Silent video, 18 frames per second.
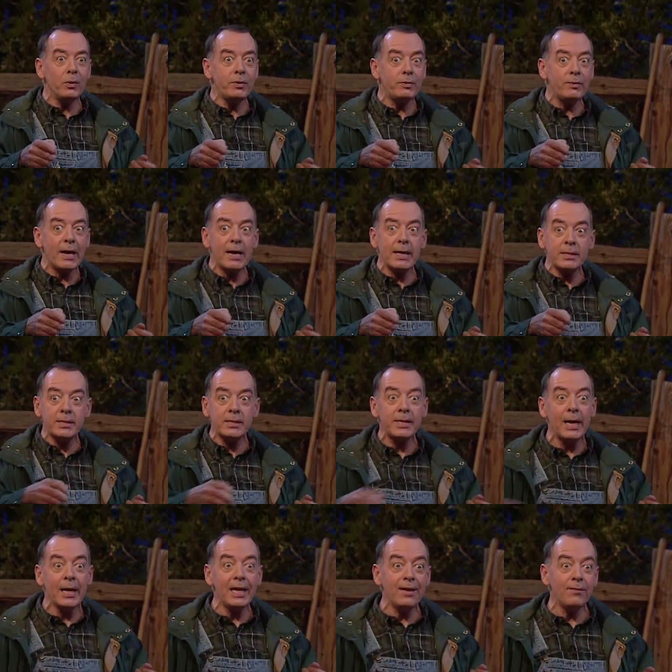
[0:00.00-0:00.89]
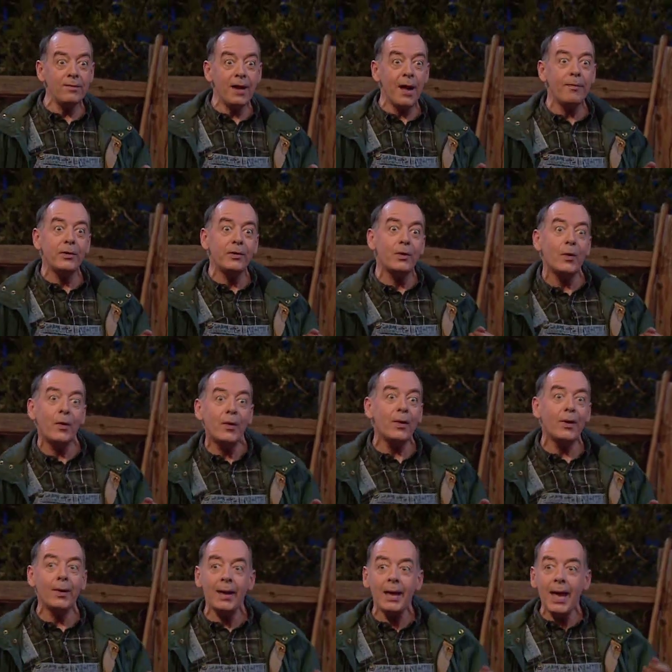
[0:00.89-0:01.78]
dress, leave it on the
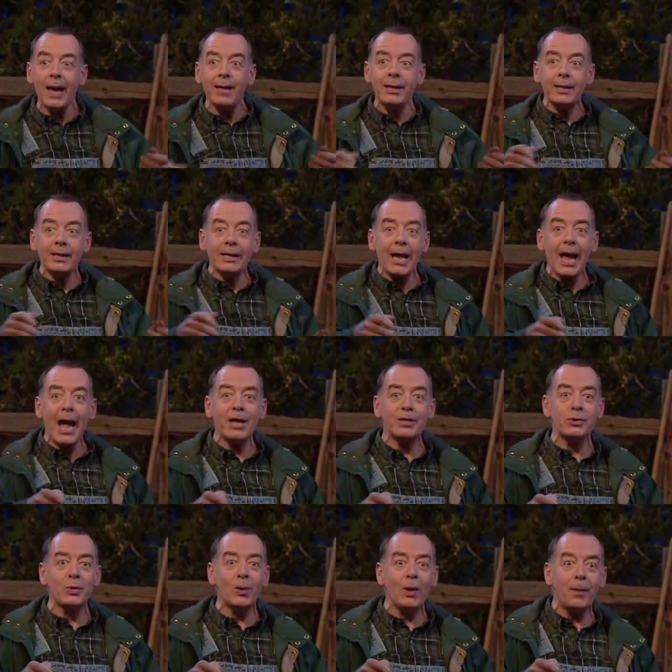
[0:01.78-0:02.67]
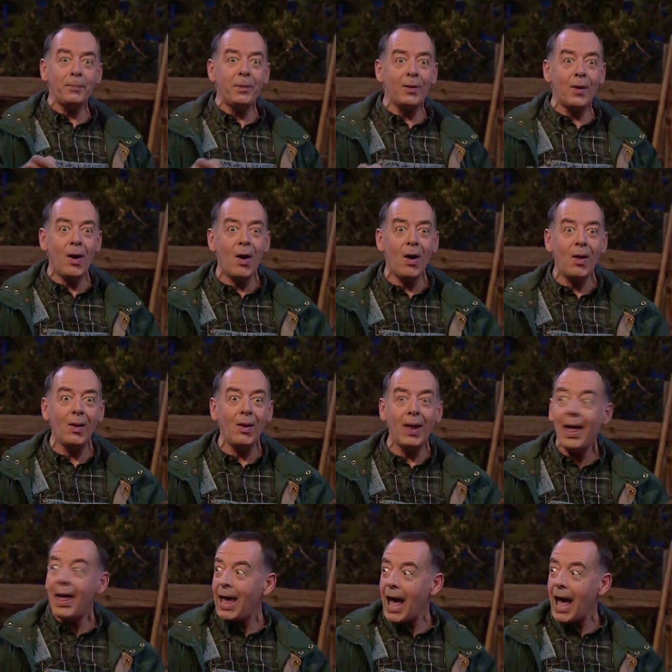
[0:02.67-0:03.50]
door, and take the casserole up to the hall.